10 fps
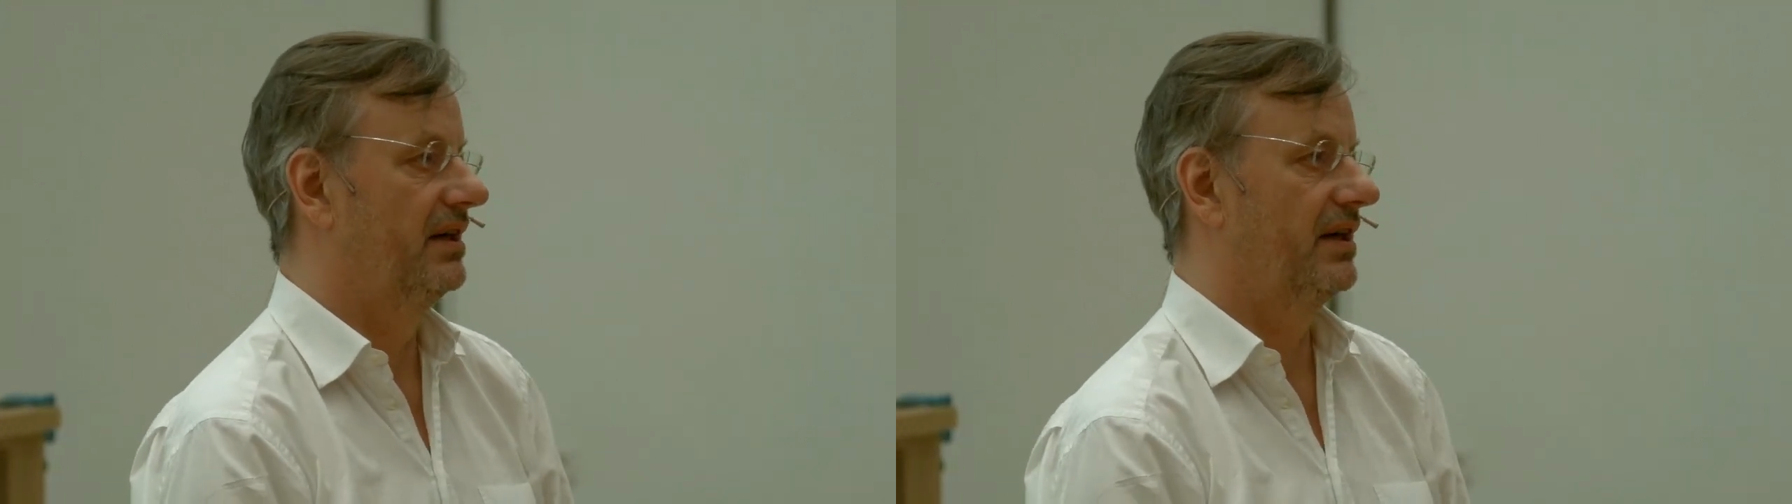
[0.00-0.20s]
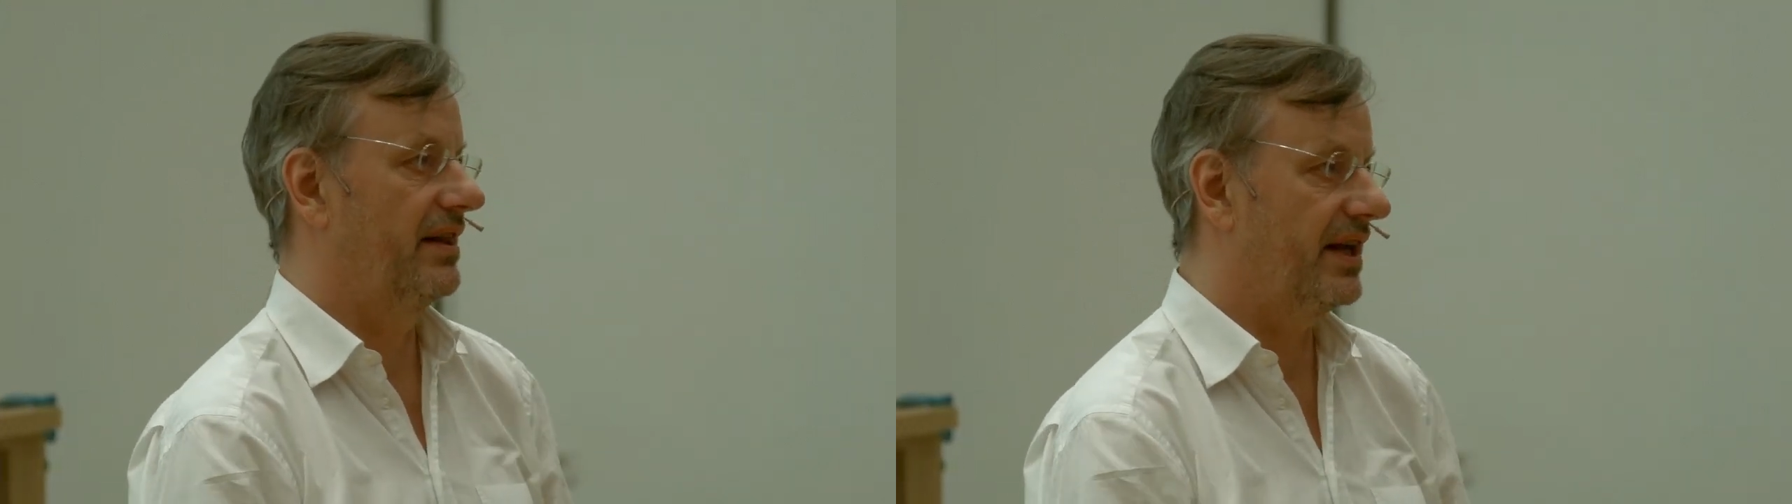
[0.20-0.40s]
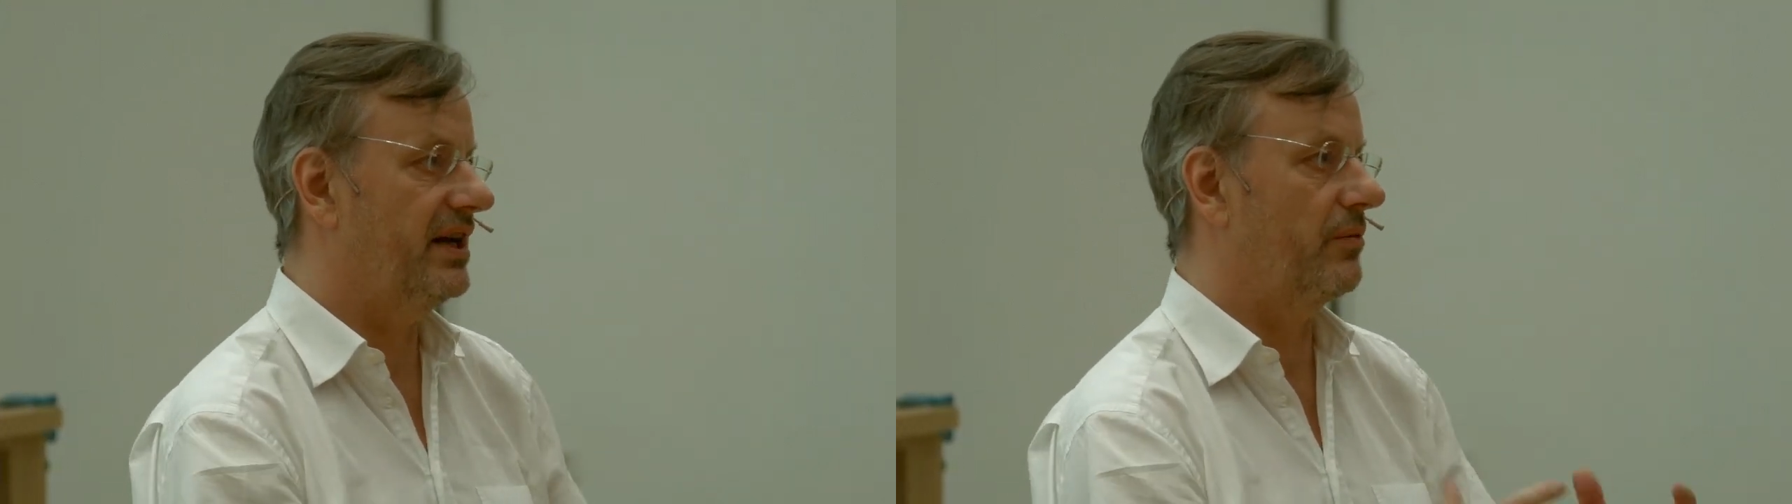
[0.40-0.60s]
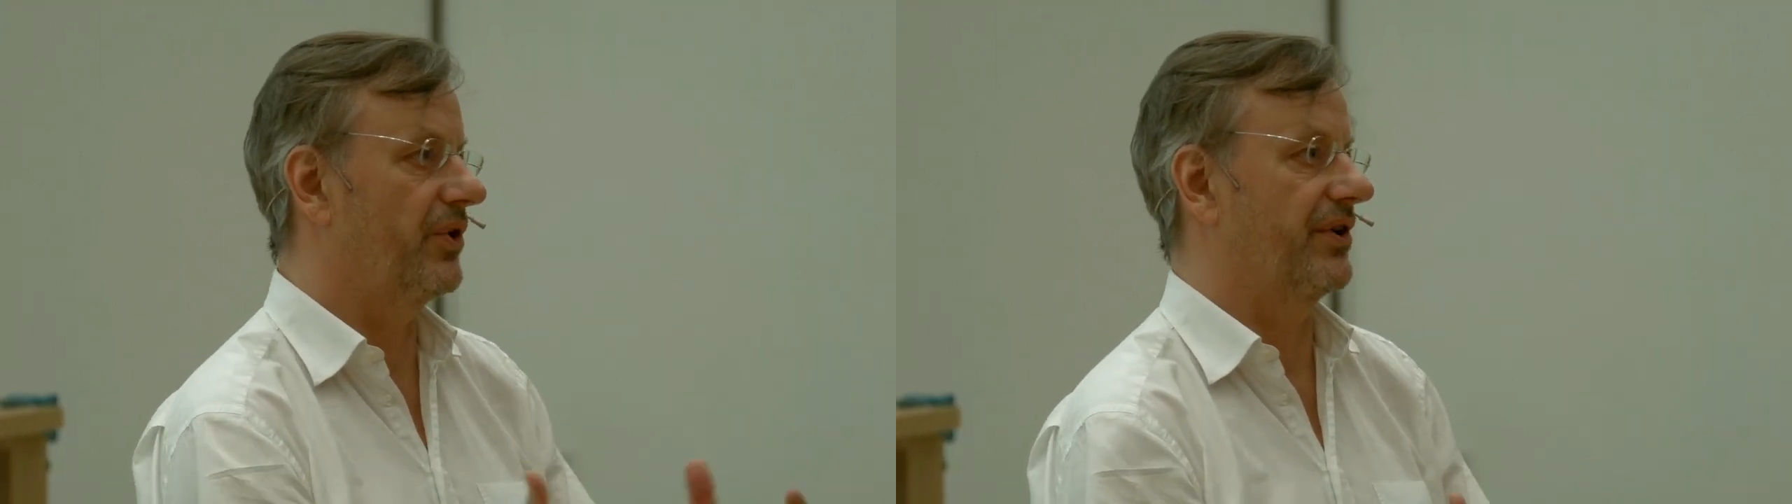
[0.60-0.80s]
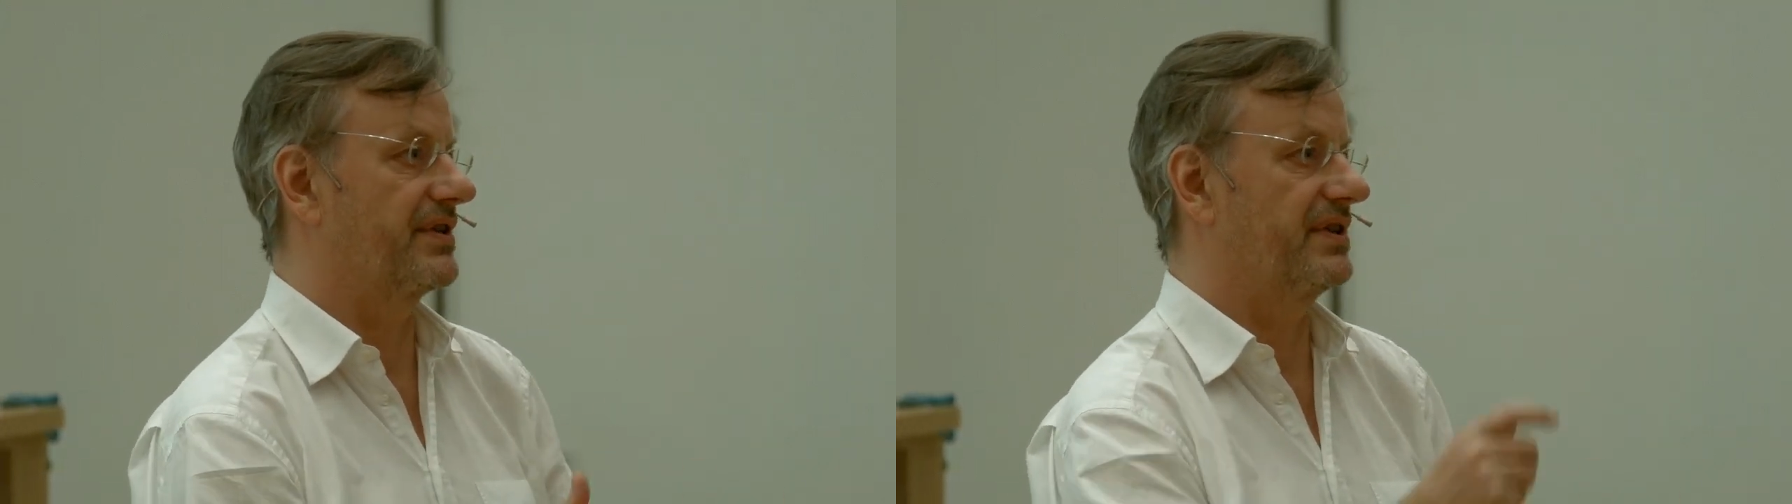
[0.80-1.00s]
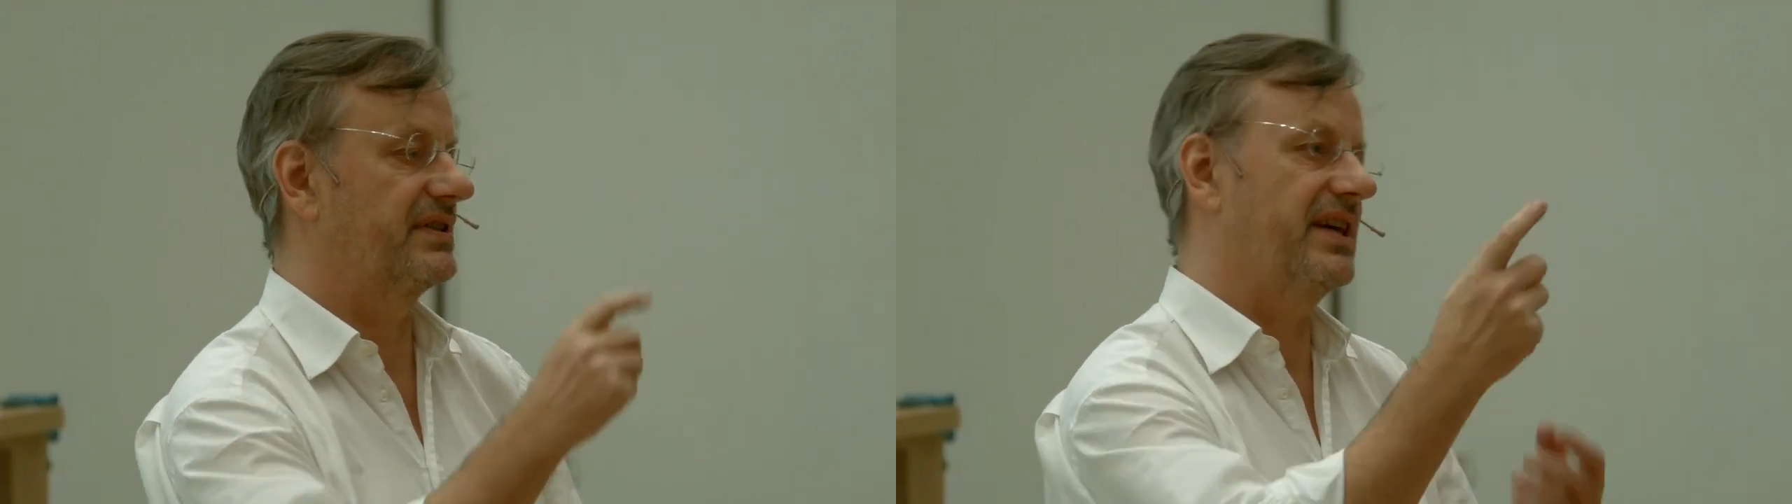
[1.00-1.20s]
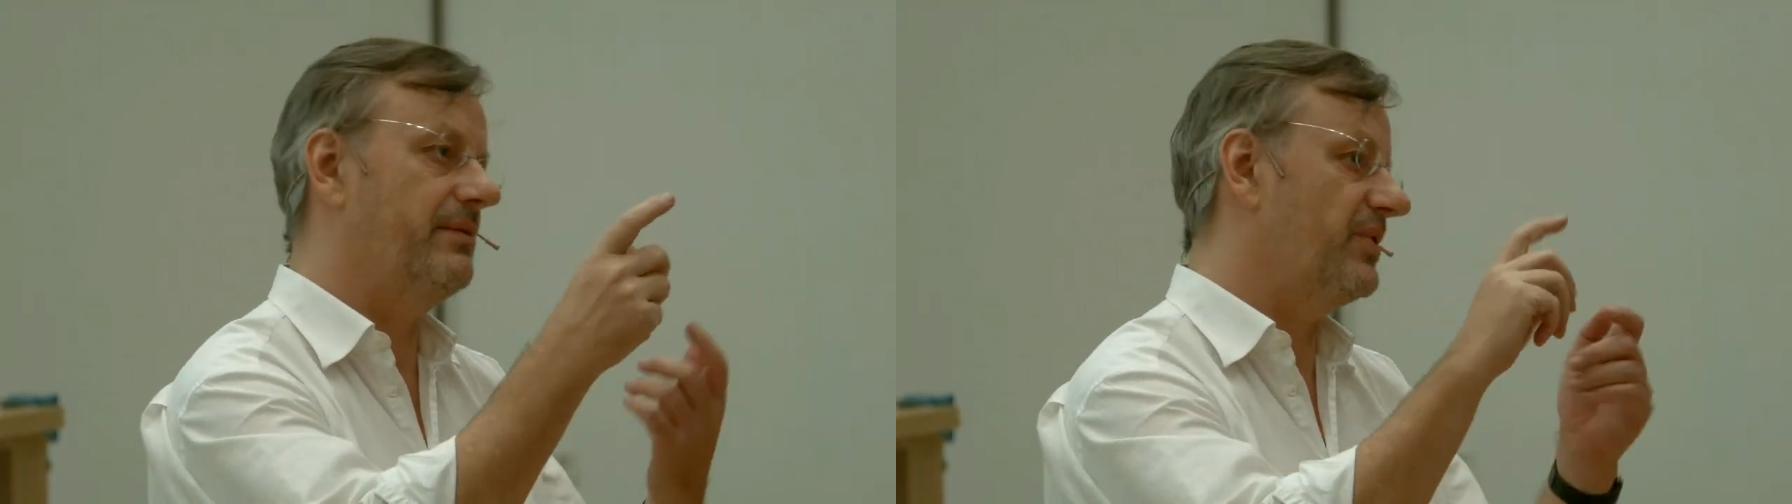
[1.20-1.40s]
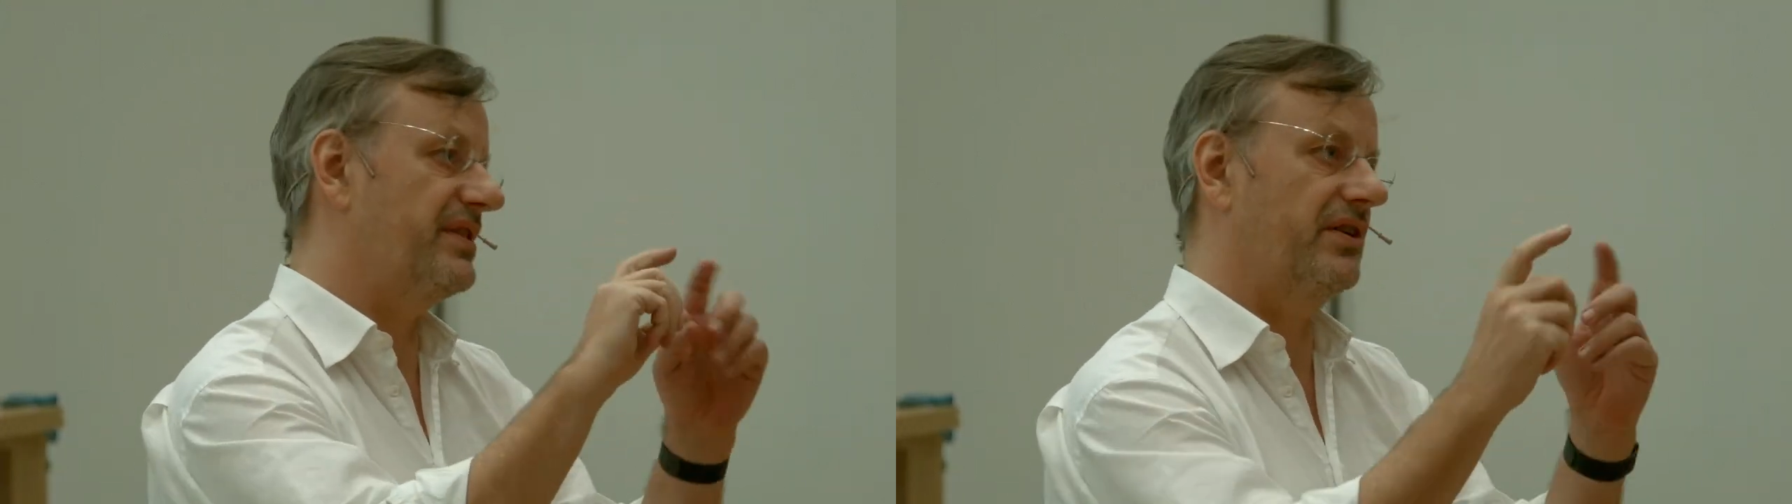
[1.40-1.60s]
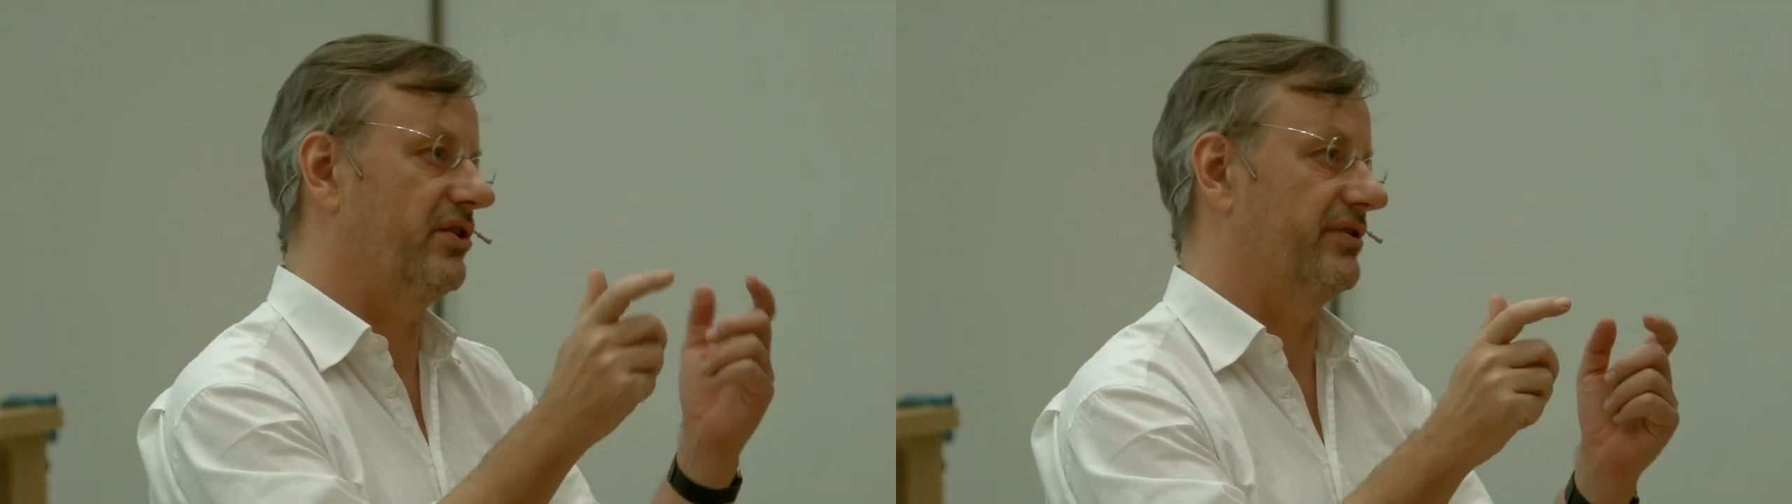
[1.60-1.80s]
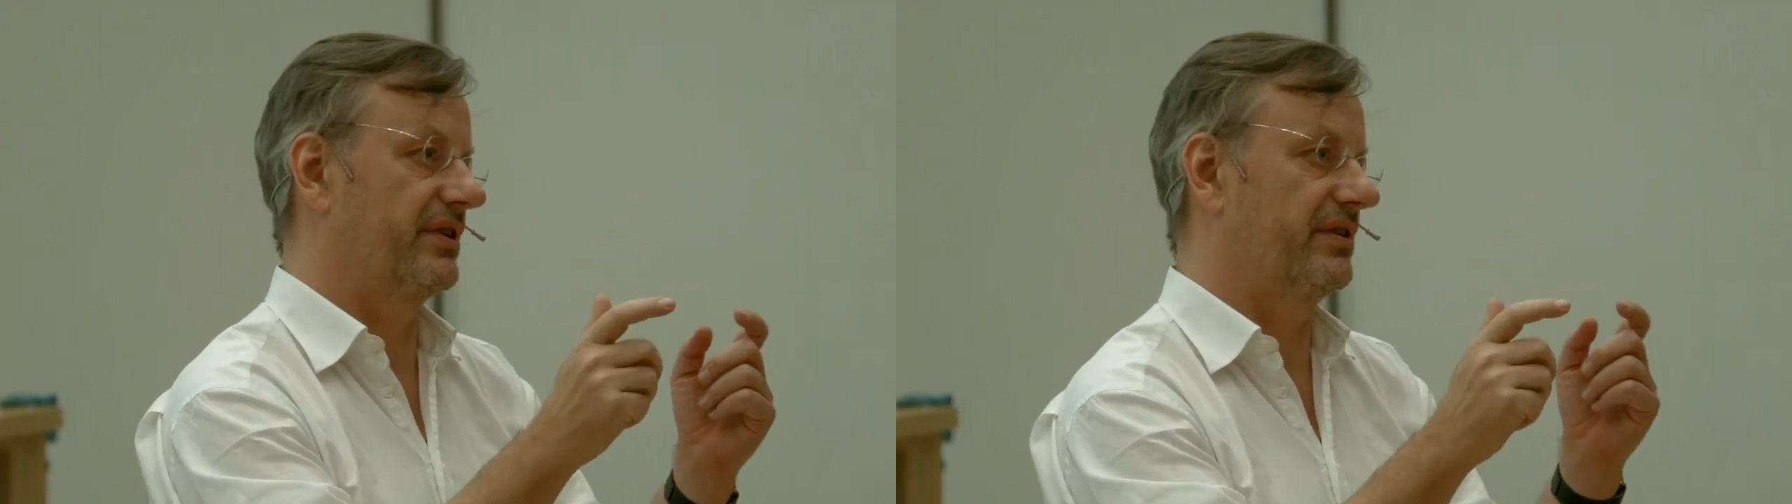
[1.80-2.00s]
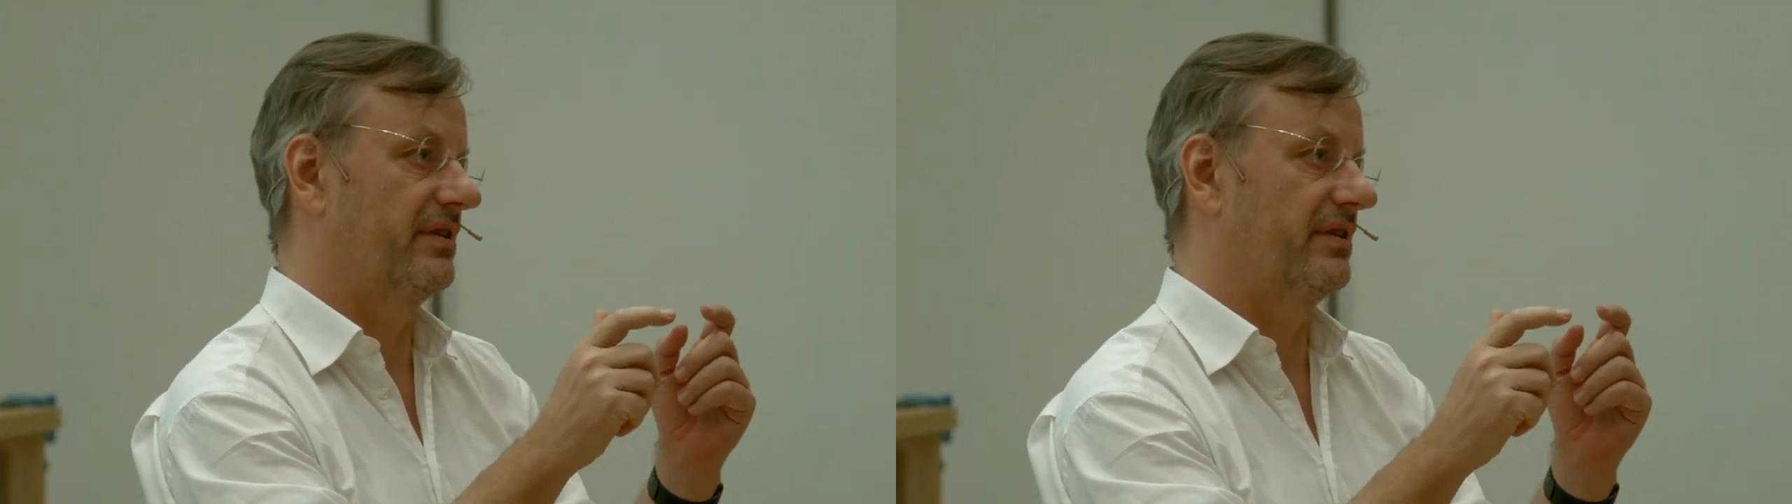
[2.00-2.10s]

And then it works. The same with the coach.